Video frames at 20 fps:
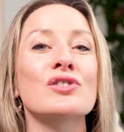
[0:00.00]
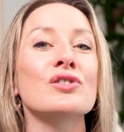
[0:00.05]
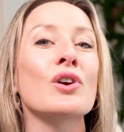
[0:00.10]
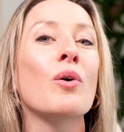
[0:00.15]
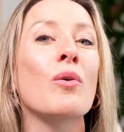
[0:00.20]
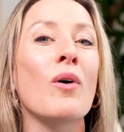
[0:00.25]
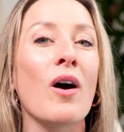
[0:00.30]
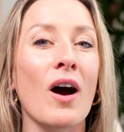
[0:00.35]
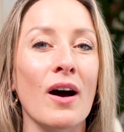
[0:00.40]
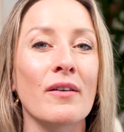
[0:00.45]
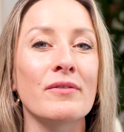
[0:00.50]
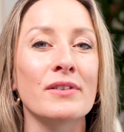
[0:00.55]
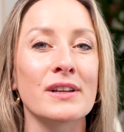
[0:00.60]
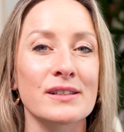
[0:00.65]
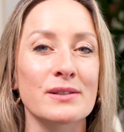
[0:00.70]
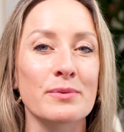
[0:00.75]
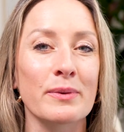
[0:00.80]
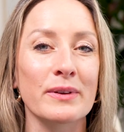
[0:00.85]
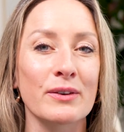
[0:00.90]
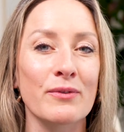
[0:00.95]
so
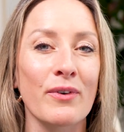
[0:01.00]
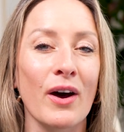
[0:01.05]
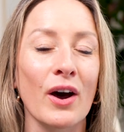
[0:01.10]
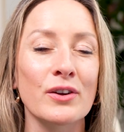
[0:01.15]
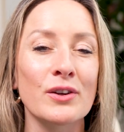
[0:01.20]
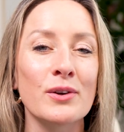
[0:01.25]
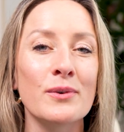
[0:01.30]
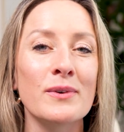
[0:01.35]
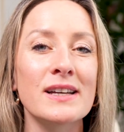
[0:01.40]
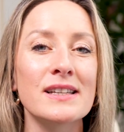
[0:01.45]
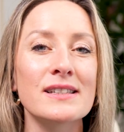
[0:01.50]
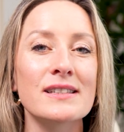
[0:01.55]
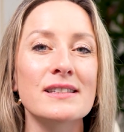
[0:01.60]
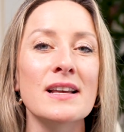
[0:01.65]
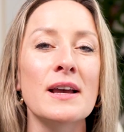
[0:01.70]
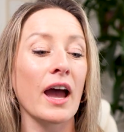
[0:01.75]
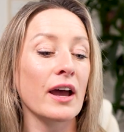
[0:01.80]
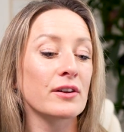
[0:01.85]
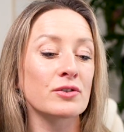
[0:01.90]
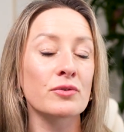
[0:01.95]
obvious what the value is.
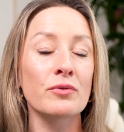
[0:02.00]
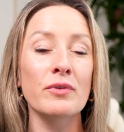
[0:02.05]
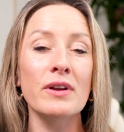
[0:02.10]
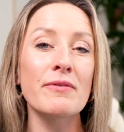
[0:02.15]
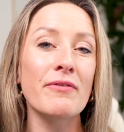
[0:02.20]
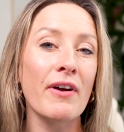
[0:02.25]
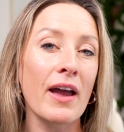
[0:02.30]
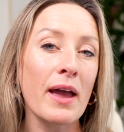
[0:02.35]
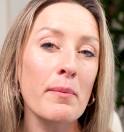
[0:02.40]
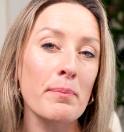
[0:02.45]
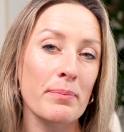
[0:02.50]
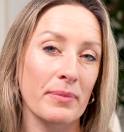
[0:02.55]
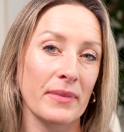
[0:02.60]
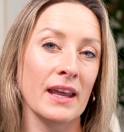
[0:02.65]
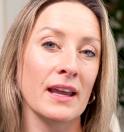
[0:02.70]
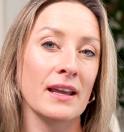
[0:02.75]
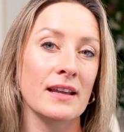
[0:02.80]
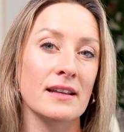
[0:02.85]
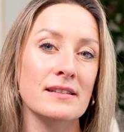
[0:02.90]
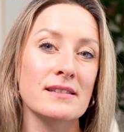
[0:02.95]
I had to revamp
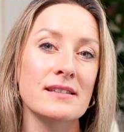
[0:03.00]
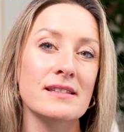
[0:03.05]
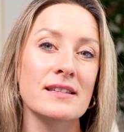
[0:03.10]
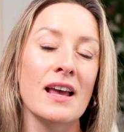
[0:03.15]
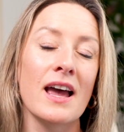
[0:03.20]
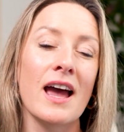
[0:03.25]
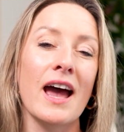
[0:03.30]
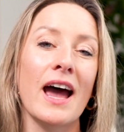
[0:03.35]
things.